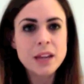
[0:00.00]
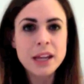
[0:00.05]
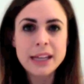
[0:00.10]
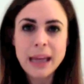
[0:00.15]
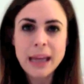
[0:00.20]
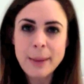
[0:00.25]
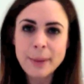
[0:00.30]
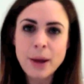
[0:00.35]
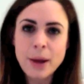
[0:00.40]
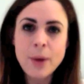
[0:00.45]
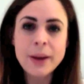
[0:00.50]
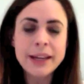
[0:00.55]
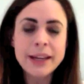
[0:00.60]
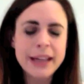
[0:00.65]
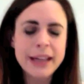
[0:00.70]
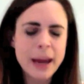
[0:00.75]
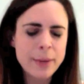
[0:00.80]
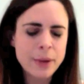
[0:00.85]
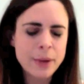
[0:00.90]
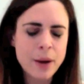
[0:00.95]
kept going,
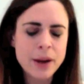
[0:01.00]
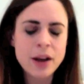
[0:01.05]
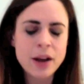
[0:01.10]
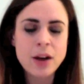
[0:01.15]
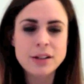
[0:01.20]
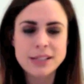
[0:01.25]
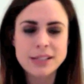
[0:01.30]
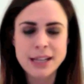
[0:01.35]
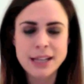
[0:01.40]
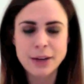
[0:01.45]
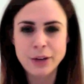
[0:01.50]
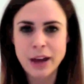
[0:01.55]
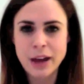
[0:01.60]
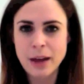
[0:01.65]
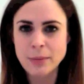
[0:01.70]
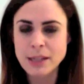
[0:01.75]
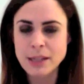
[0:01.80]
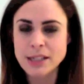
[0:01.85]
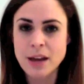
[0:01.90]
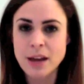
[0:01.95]
can't tell you
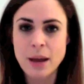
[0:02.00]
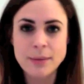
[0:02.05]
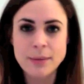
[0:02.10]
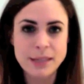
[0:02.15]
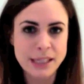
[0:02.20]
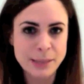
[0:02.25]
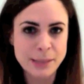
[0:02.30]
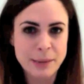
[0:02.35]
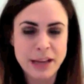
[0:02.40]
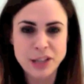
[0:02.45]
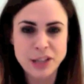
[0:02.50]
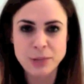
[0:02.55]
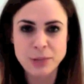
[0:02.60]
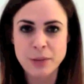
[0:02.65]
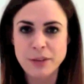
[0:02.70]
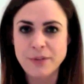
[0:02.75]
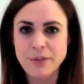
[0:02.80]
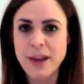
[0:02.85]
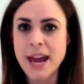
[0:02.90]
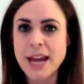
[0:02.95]
how many times I splashed
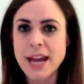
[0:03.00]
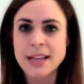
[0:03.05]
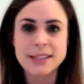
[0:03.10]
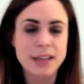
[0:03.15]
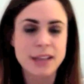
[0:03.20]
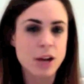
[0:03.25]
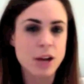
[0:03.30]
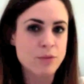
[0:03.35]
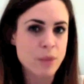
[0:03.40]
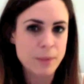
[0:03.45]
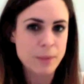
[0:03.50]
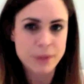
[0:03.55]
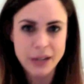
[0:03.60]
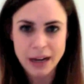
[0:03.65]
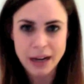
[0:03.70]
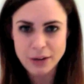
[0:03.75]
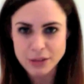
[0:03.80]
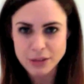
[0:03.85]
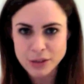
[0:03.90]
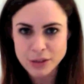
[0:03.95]
my face, I rubbed the
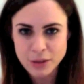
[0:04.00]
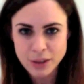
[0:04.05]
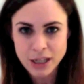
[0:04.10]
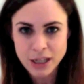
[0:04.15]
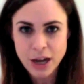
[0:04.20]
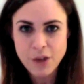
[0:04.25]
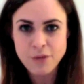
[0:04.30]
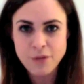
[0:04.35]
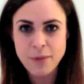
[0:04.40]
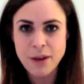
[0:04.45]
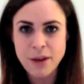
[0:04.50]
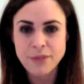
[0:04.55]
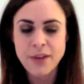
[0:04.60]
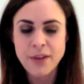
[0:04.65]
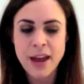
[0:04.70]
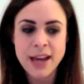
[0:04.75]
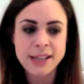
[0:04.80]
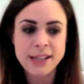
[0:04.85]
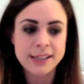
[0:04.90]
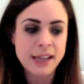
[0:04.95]
Clarisonic over my
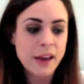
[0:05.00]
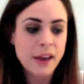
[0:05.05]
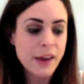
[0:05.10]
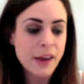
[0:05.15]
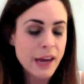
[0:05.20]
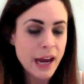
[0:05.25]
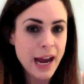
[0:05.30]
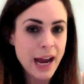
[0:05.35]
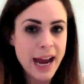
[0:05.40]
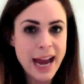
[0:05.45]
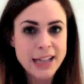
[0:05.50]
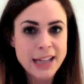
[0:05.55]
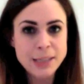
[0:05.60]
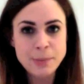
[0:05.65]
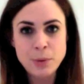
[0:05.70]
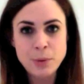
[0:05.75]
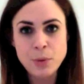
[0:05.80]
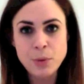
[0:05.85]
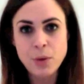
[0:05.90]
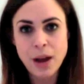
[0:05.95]
face. I had to
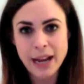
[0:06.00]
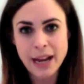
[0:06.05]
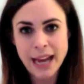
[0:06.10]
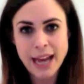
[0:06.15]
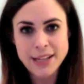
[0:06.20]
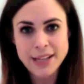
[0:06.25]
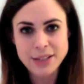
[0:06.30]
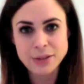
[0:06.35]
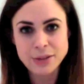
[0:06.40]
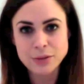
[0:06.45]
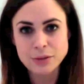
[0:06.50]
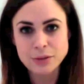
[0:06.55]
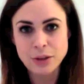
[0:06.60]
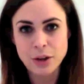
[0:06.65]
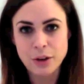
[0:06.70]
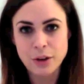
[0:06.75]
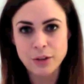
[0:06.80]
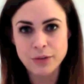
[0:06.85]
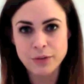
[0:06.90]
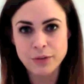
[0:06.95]
pour a kettle
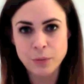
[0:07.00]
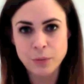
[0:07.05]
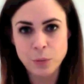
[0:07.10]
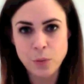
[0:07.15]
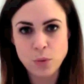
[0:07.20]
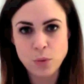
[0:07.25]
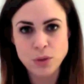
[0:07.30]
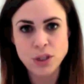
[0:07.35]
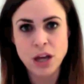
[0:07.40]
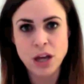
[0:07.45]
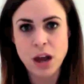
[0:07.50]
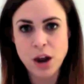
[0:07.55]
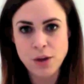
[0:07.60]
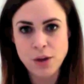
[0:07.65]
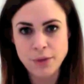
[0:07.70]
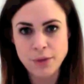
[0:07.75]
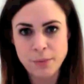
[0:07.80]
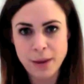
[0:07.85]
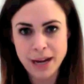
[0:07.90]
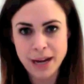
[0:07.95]
of water
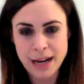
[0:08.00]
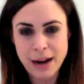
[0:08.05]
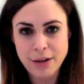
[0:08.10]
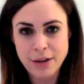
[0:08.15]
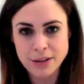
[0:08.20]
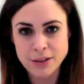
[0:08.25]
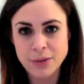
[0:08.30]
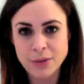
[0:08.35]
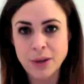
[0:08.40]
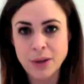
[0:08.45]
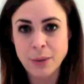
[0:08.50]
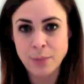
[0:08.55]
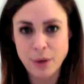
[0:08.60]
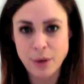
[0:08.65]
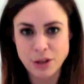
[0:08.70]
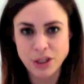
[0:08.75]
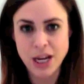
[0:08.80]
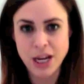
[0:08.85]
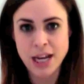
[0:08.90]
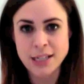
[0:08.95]
over my Clarisonic
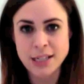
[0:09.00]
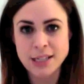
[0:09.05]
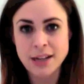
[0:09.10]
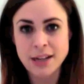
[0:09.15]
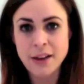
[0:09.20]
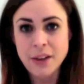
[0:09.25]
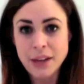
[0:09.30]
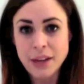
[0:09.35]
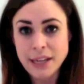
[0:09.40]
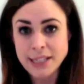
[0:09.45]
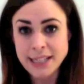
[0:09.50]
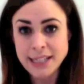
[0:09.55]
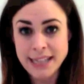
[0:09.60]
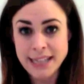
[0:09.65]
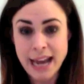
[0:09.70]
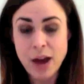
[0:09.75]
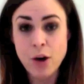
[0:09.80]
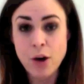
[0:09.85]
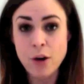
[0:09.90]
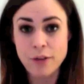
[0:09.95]
brush head to
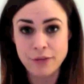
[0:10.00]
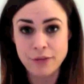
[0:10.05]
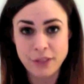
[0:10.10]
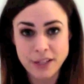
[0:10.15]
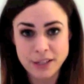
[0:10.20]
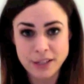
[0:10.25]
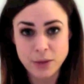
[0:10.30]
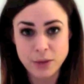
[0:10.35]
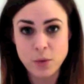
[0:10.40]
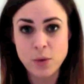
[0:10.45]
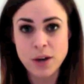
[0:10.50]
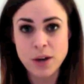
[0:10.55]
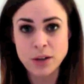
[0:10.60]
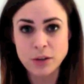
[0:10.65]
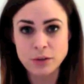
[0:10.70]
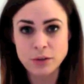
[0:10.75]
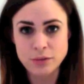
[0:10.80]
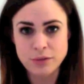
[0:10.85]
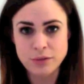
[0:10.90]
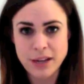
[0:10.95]
get off this
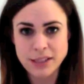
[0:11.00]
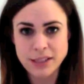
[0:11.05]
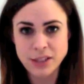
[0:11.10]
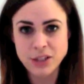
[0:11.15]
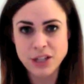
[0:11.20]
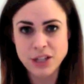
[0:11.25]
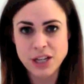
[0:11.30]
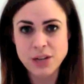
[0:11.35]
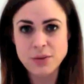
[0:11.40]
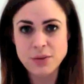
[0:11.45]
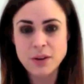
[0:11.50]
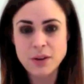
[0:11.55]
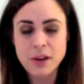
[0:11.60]
oil residue.